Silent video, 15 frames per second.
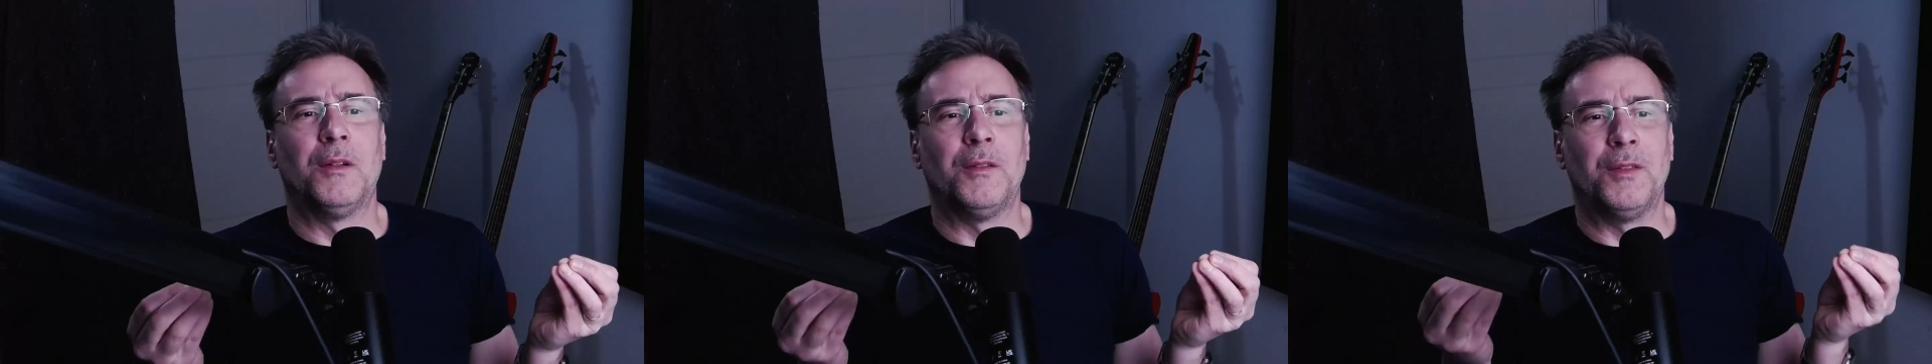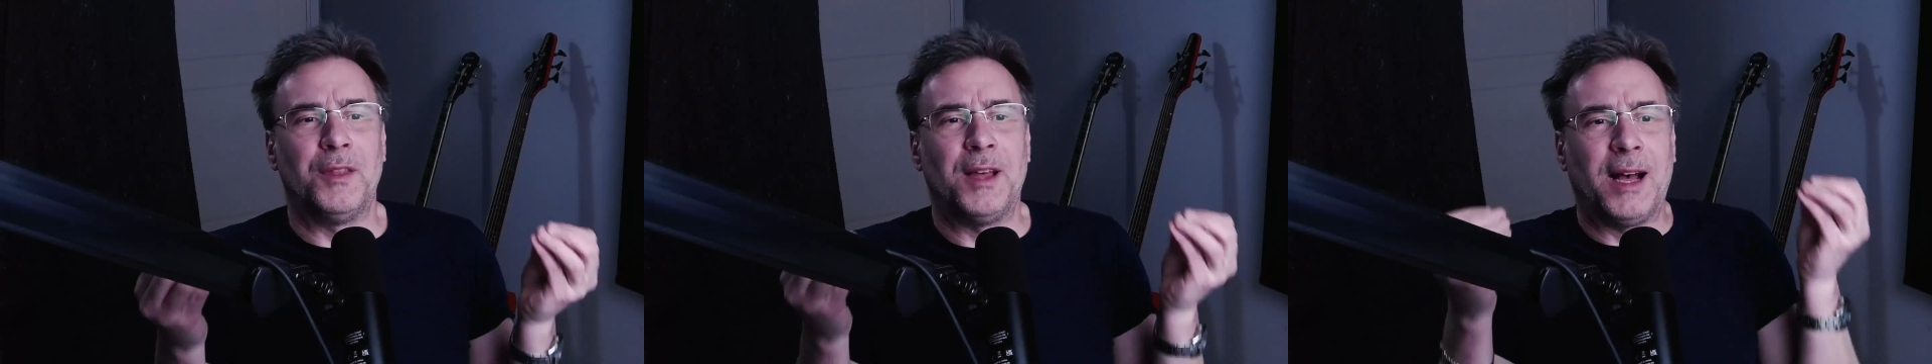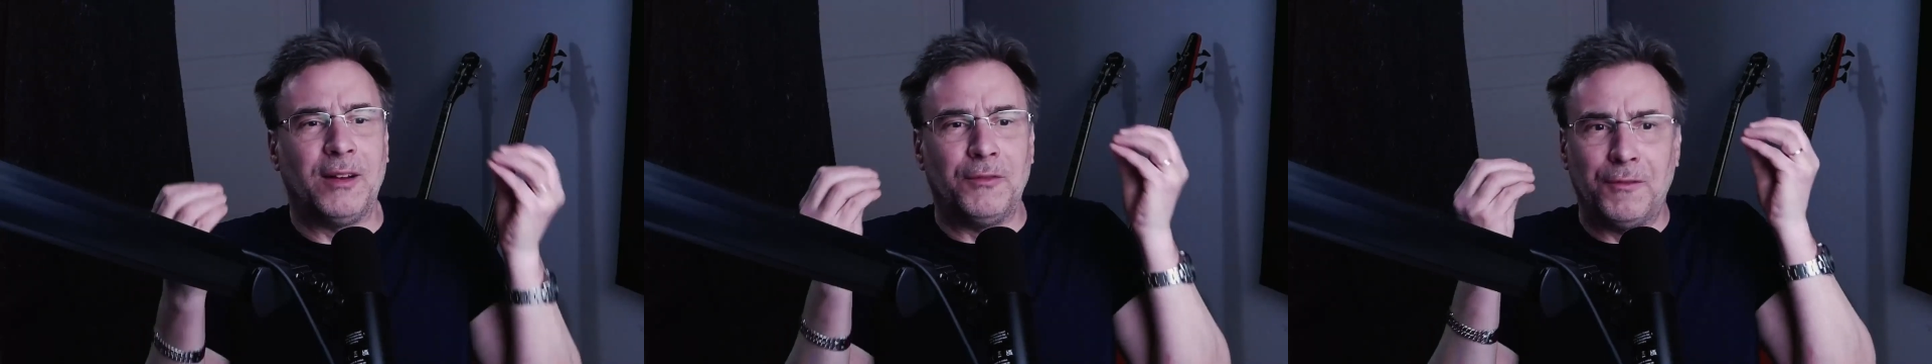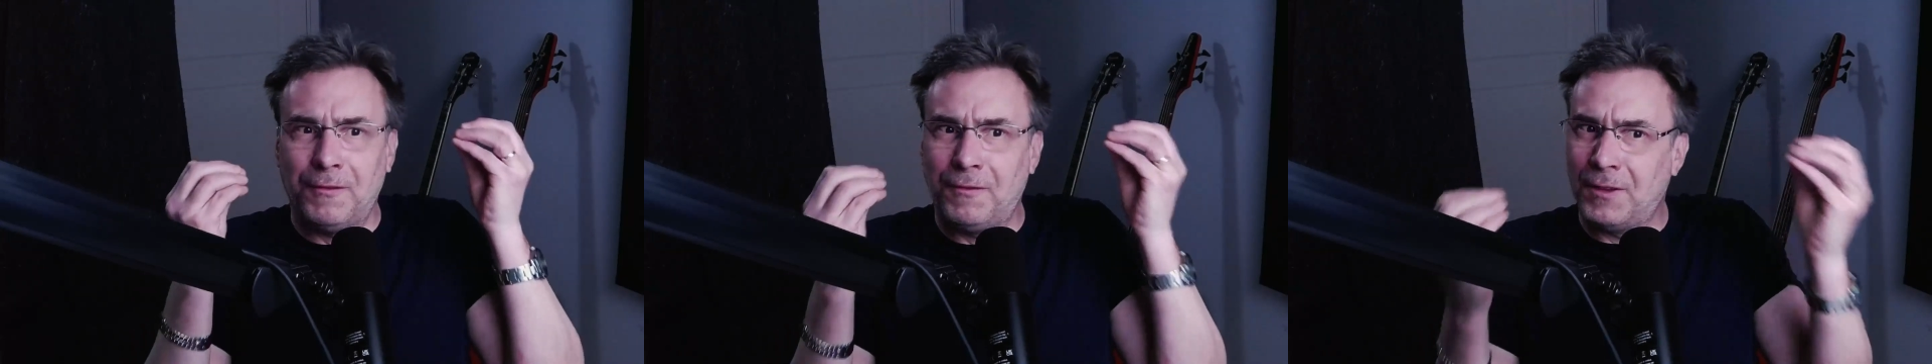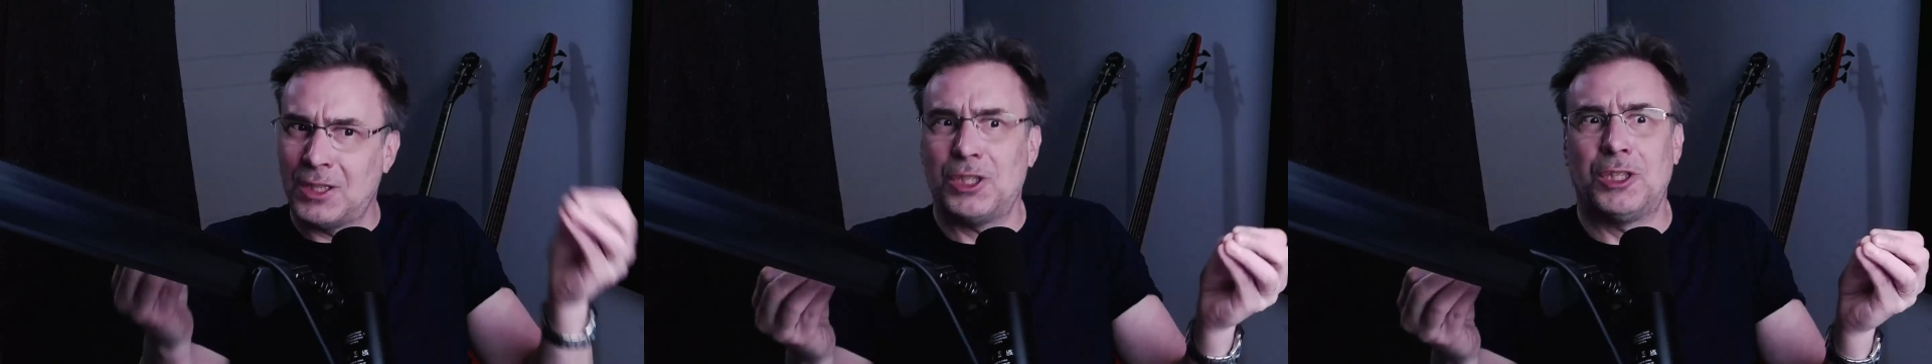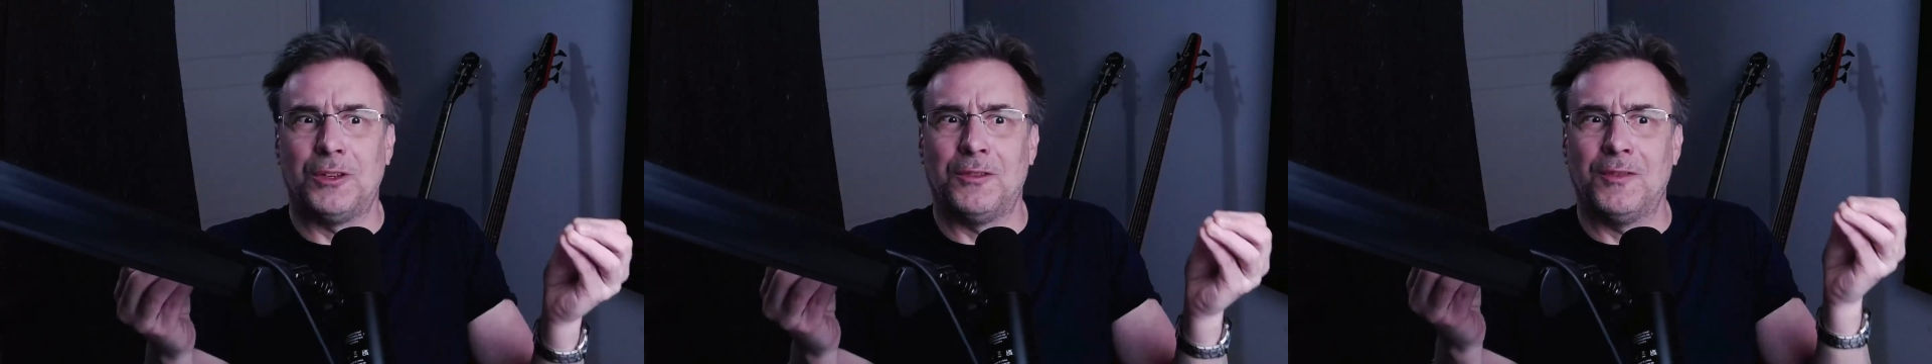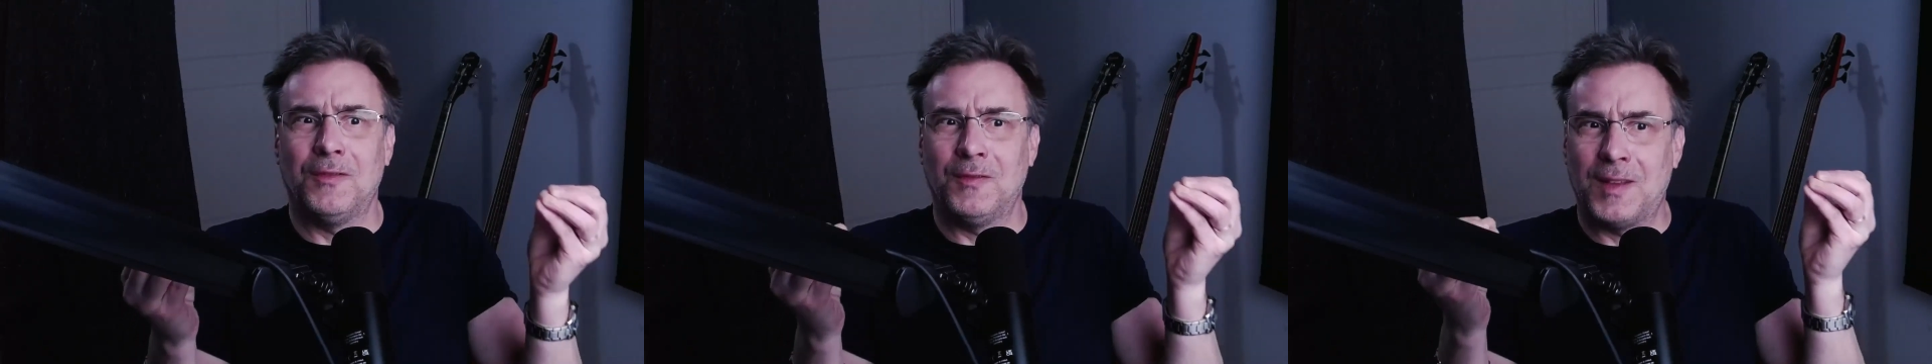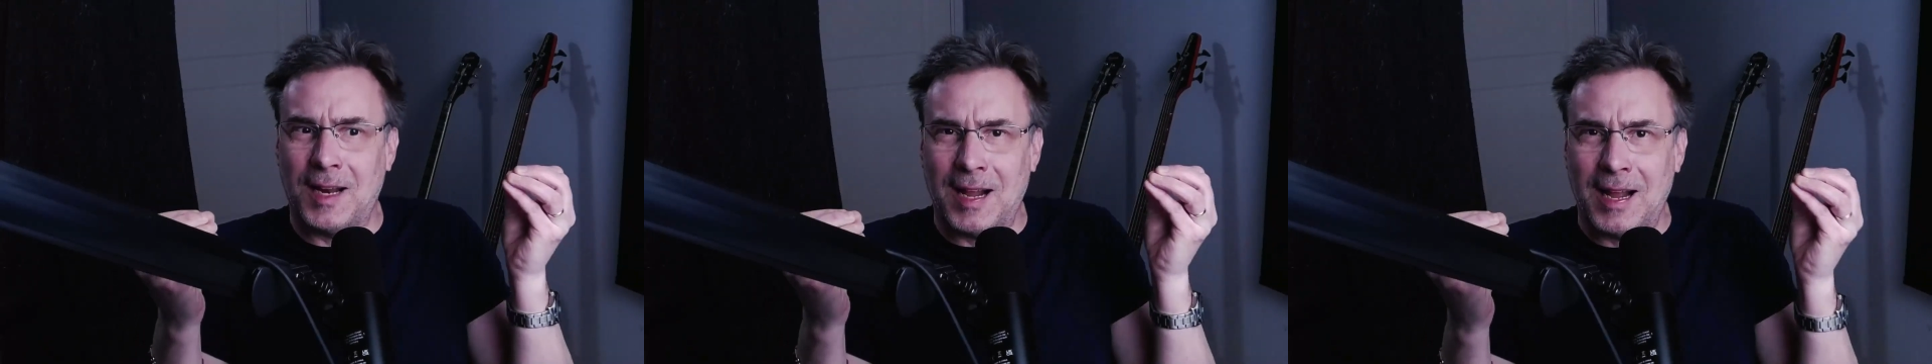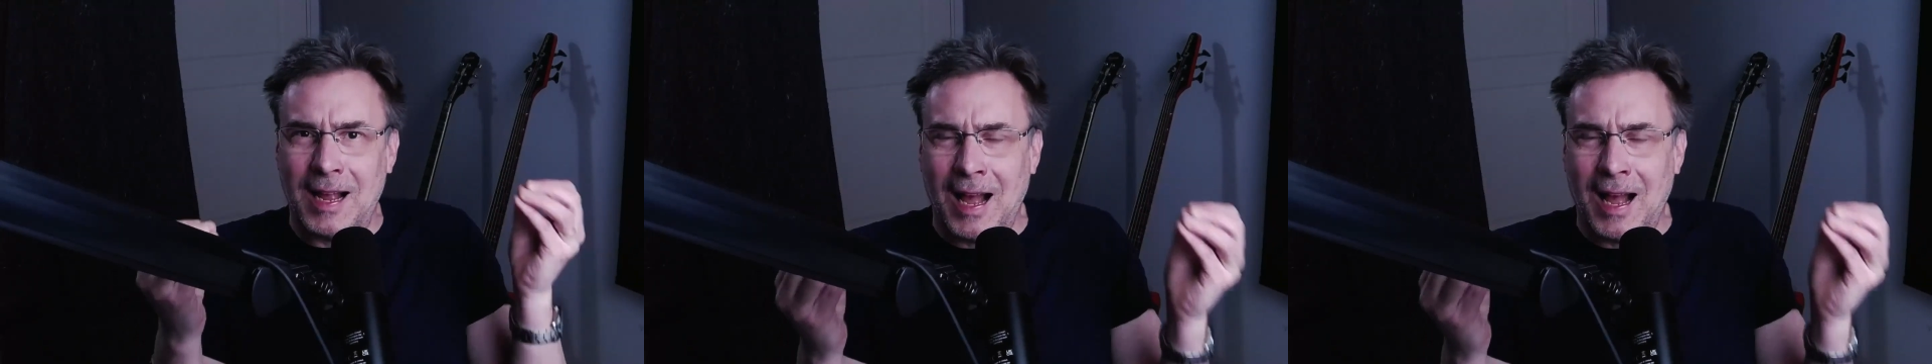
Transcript: that vision that I